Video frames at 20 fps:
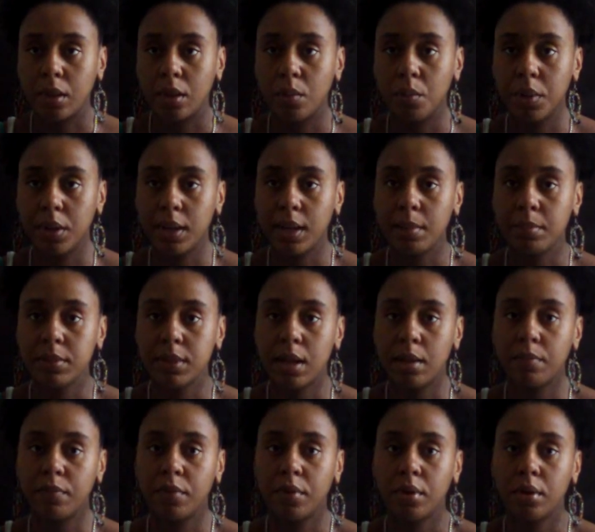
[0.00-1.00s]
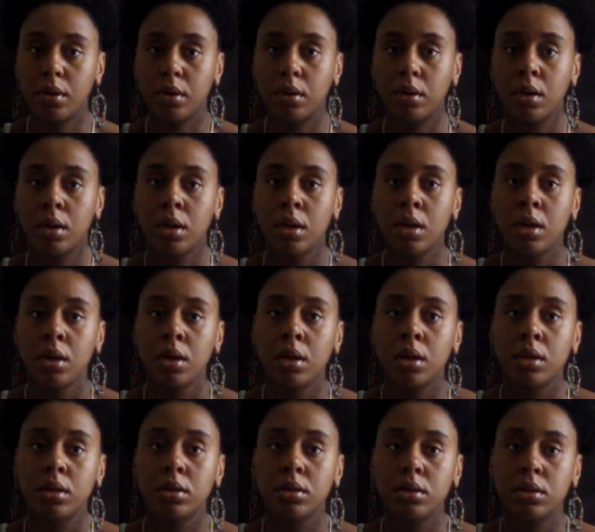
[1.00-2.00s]
when it came time for her
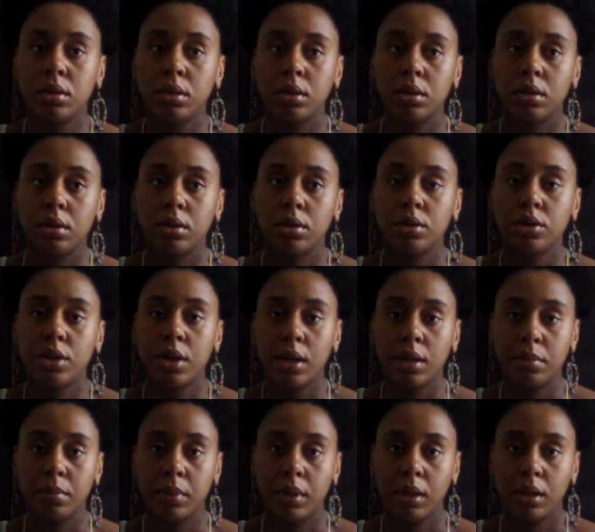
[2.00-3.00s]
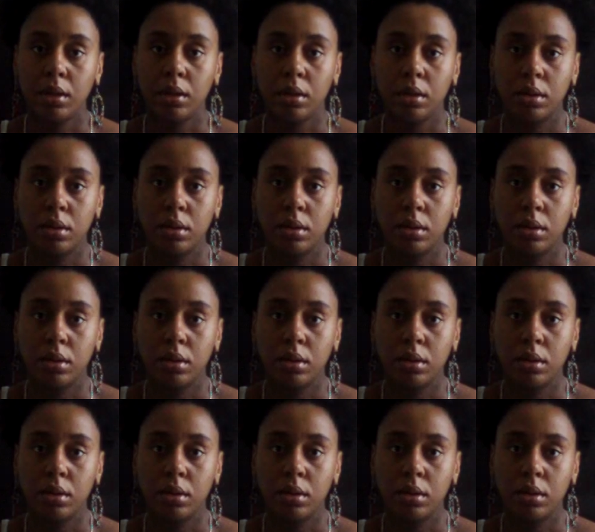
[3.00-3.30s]
to check me,